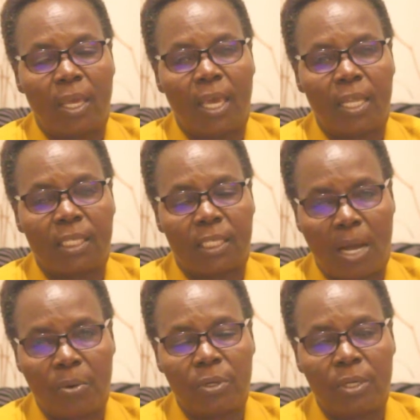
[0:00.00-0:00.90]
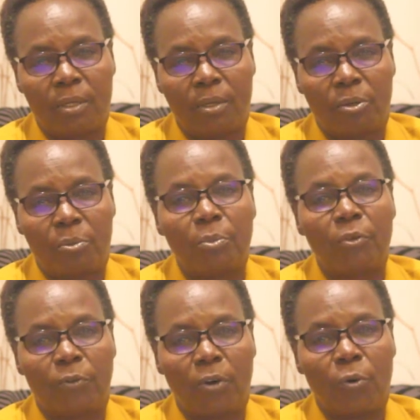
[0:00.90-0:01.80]
and sound
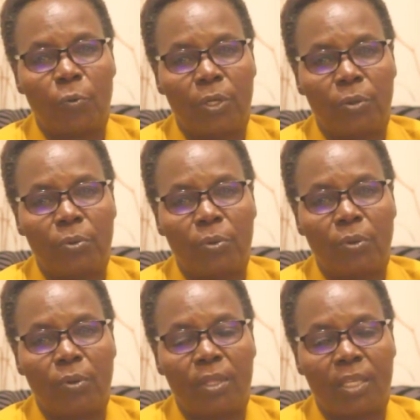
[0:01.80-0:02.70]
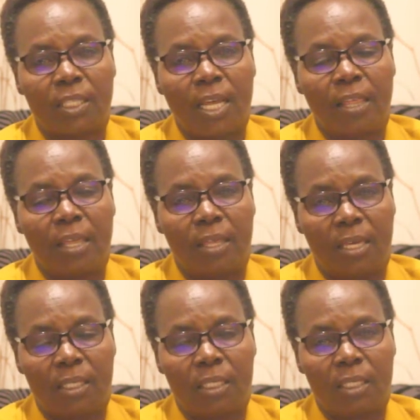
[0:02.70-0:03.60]
before we do these other
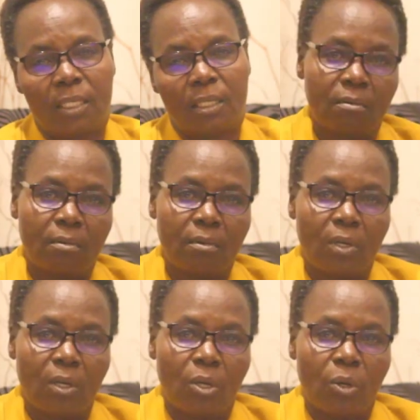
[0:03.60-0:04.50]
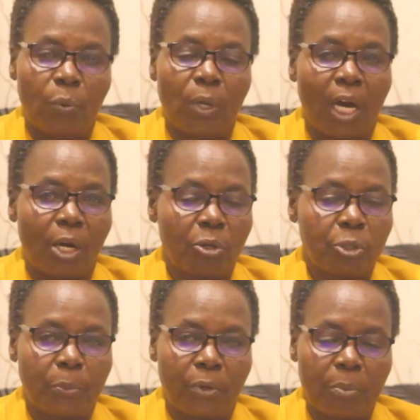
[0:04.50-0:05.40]
things. We
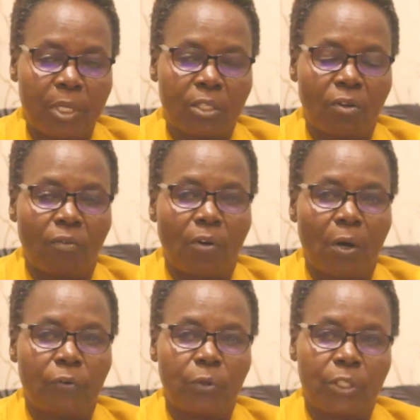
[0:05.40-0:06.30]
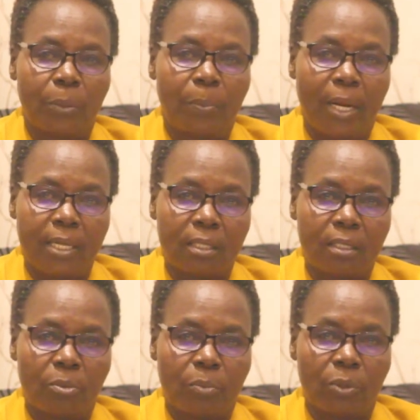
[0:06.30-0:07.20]
cannot promise of our future
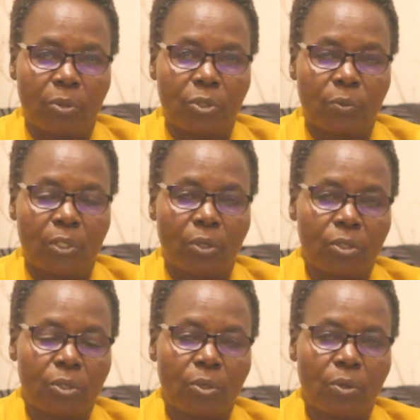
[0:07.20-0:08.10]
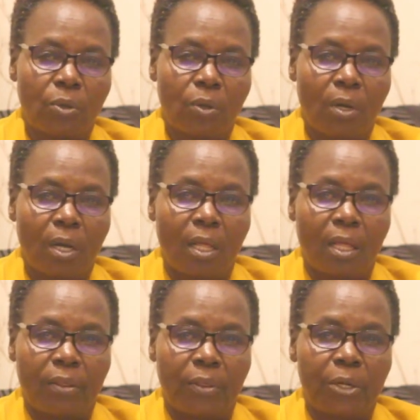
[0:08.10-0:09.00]
plans because we don't know
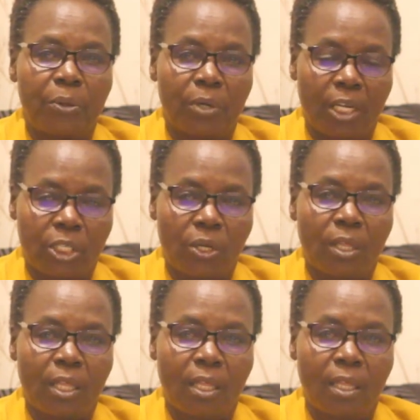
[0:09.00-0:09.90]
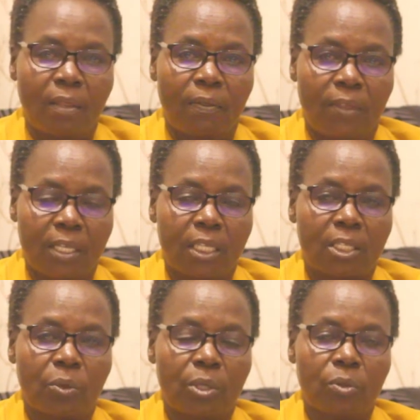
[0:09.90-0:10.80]
the duration this
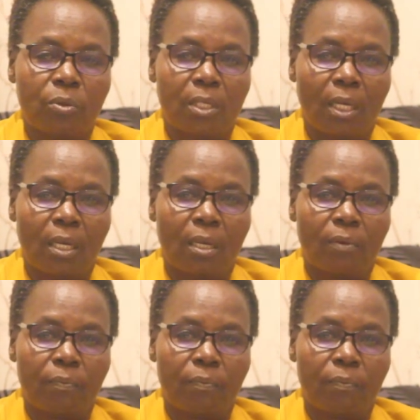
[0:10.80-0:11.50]
is going to take,